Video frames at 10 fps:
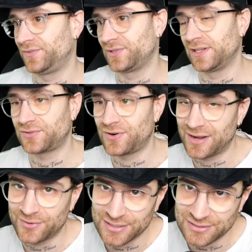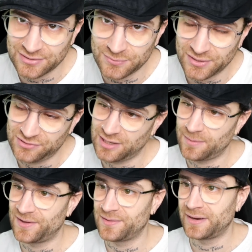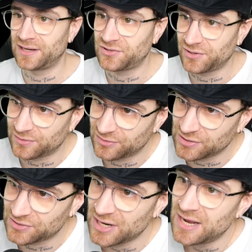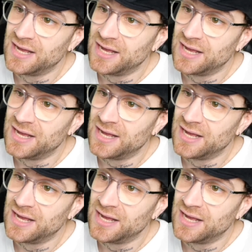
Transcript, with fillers: So let's crack on and see what he's saying about the managerial search.